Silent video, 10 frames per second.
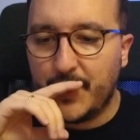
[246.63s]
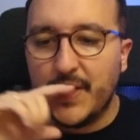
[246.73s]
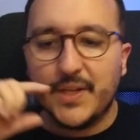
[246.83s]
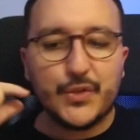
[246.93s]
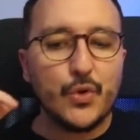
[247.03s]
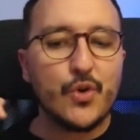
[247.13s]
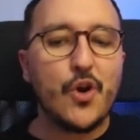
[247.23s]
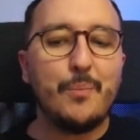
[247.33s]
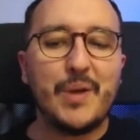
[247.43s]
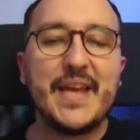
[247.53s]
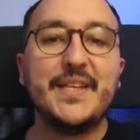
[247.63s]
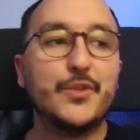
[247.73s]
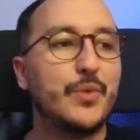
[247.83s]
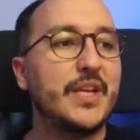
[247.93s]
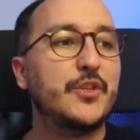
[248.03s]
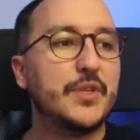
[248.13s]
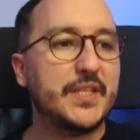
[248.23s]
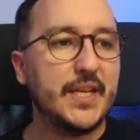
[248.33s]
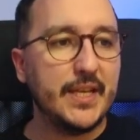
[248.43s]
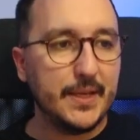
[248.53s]
So complaint is really
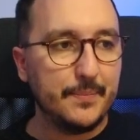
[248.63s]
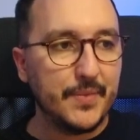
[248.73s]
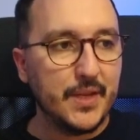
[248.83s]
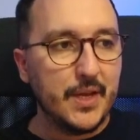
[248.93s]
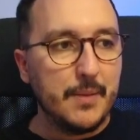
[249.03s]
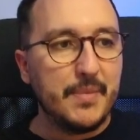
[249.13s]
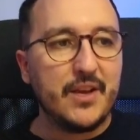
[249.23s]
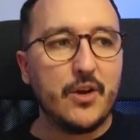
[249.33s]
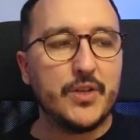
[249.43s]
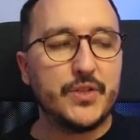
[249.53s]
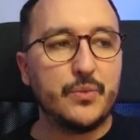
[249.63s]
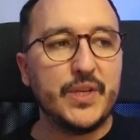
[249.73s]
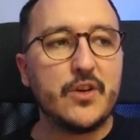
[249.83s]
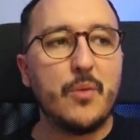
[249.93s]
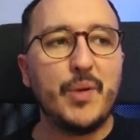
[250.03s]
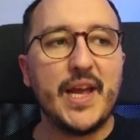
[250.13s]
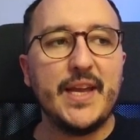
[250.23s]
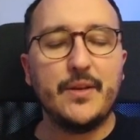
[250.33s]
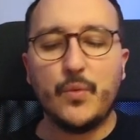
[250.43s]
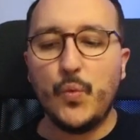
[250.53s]
interesting because with
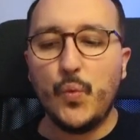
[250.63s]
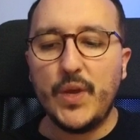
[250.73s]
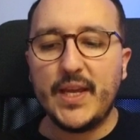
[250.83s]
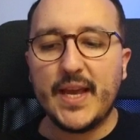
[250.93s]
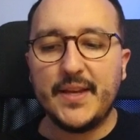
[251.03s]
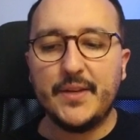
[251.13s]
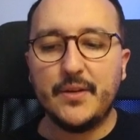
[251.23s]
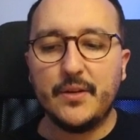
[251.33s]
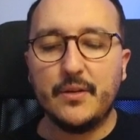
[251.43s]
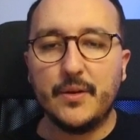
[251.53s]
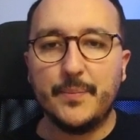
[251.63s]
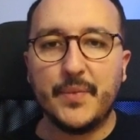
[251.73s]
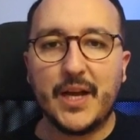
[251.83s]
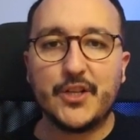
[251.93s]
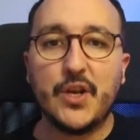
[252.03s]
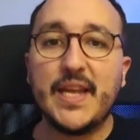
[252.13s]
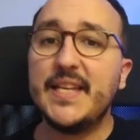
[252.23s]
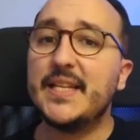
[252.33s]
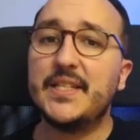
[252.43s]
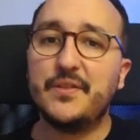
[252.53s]
complaint, we can actually
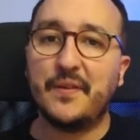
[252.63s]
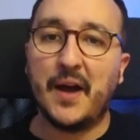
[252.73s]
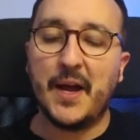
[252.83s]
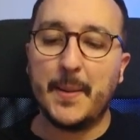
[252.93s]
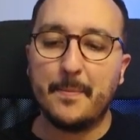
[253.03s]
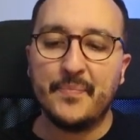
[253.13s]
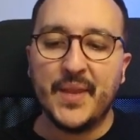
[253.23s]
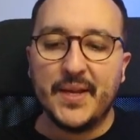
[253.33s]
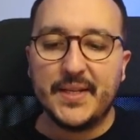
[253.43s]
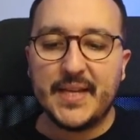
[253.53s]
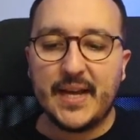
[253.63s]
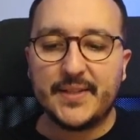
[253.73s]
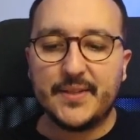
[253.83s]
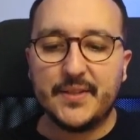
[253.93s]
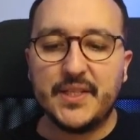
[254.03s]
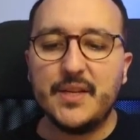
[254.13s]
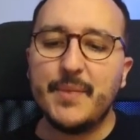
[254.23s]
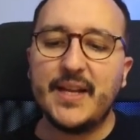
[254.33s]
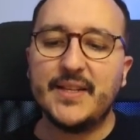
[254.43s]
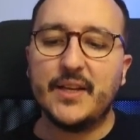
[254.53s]
identify that the
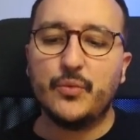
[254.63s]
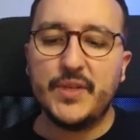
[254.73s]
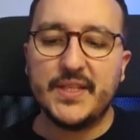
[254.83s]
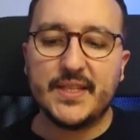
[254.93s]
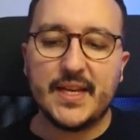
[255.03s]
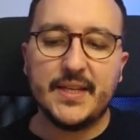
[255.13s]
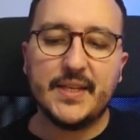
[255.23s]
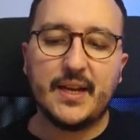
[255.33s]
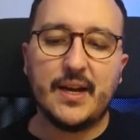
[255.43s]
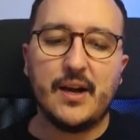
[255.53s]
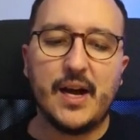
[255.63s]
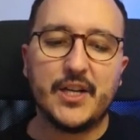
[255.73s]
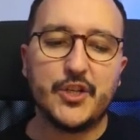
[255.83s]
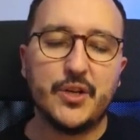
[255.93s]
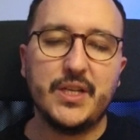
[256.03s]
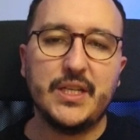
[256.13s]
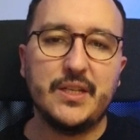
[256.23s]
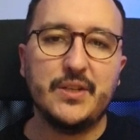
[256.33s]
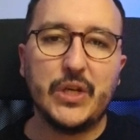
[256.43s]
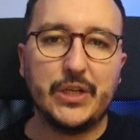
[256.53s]
email that we send are actually
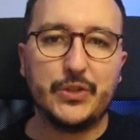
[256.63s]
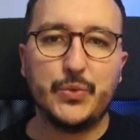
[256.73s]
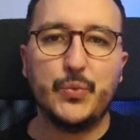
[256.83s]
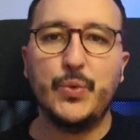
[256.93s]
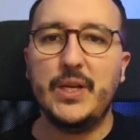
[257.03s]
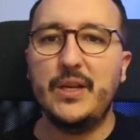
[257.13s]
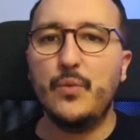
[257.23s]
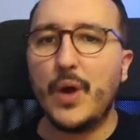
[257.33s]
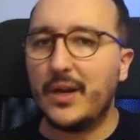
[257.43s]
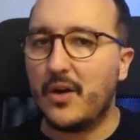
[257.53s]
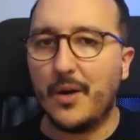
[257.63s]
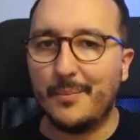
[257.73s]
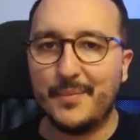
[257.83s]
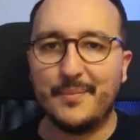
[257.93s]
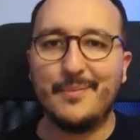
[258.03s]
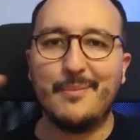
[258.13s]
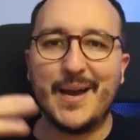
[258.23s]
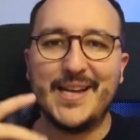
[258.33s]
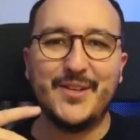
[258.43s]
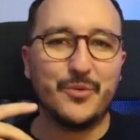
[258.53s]
not really welcome
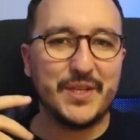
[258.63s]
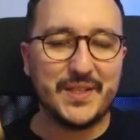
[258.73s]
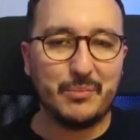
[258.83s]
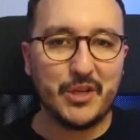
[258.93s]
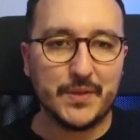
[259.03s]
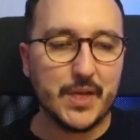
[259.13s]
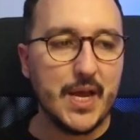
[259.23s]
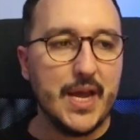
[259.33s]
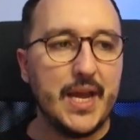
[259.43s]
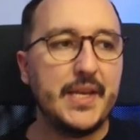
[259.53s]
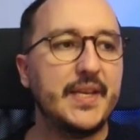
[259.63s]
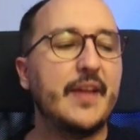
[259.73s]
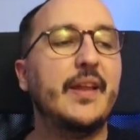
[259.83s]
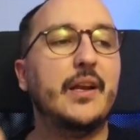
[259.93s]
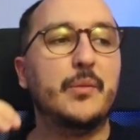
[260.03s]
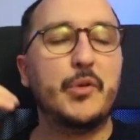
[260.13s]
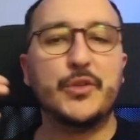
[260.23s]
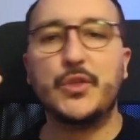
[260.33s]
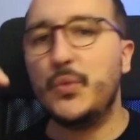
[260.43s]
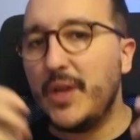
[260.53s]
by the recipient. And it can help
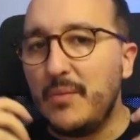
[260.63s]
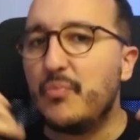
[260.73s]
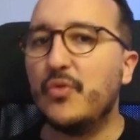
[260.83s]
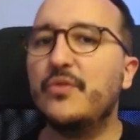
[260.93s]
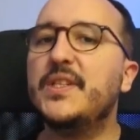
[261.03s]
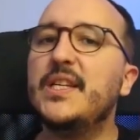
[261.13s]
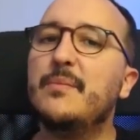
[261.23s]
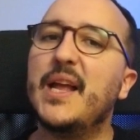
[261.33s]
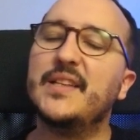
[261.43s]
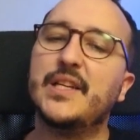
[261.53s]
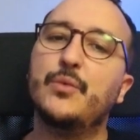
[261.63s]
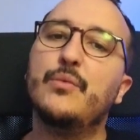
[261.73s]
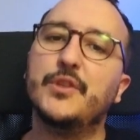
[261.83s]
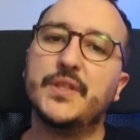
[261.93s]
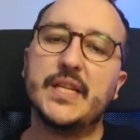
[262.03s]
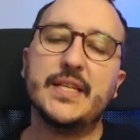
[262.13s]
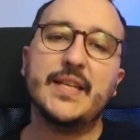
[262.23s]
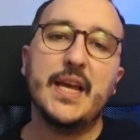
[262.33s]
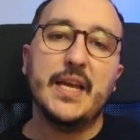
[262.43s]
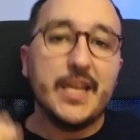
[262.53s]
us to improve the emails that we want to send
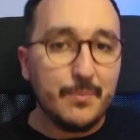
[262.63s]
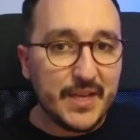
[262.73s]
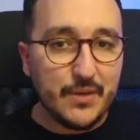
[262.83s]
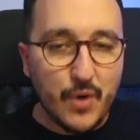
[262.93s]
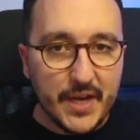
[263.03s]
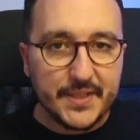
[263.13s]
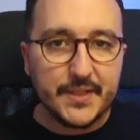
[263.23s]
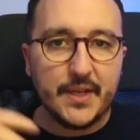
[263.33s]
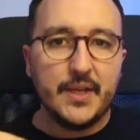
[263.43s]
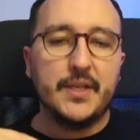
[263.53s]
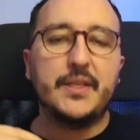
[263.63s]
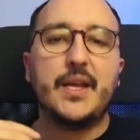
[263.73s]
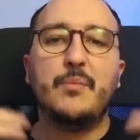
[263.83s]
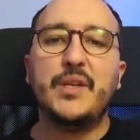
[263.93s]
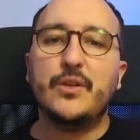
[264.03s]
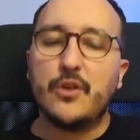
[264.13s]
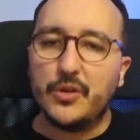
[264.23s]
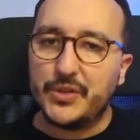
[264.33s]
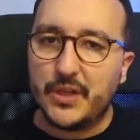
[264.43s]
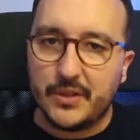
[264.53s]
in many ways. It can be the
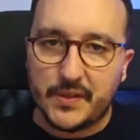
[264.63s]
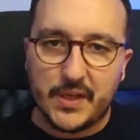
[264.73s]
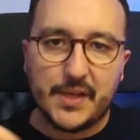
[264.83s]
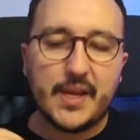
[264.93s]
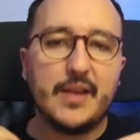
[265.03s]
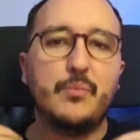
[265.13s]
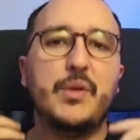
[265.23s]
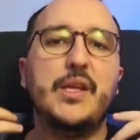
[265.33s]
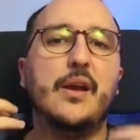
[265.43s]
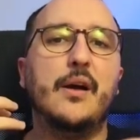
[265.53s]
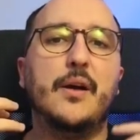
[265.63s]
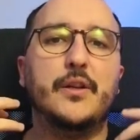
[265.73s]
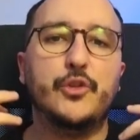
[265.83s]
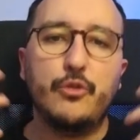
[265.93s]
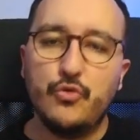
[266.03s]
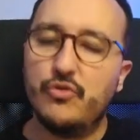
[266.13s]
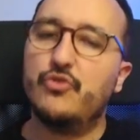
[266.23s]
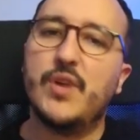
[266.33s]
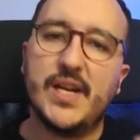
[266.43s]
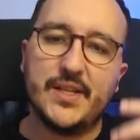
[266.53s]
content, it can be the new
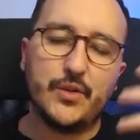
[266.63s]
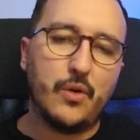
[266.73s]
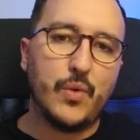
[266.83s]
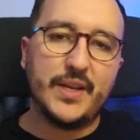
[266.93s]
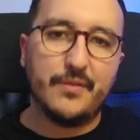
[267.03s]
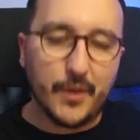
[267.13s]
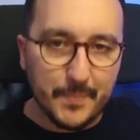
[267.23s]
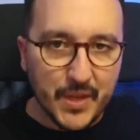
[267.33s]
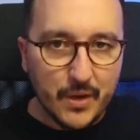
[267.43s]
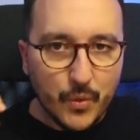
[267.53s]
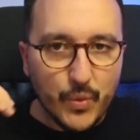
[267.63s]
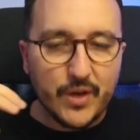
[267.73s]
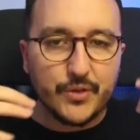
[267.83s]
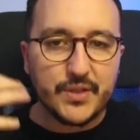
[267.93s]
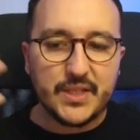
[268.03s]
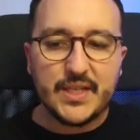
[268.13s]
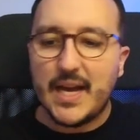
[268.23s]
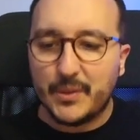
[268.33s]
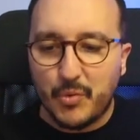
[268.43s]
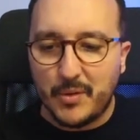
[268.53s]
address or whatever. We're going to see
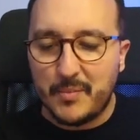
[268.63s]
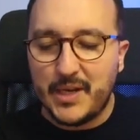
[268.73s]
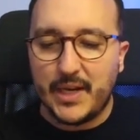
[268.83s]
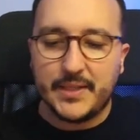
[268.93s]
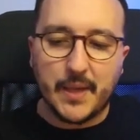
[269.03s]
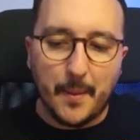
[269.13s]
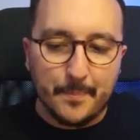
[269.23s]
that probably later.